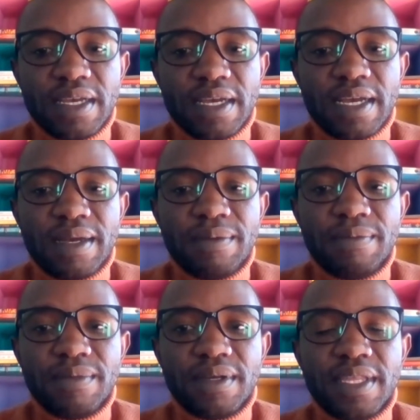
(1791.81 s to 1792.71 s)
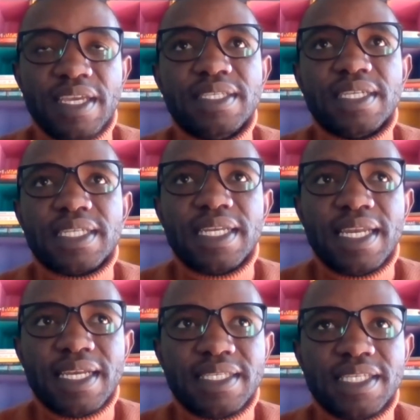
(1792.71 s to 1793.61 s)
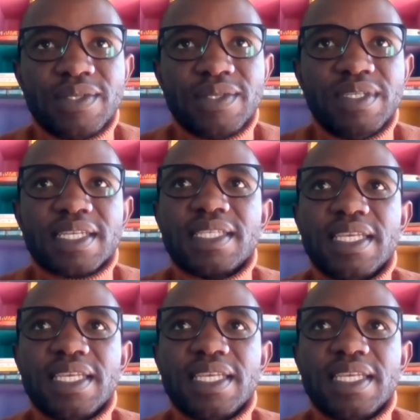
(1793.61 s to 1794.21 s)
there is a tendency to just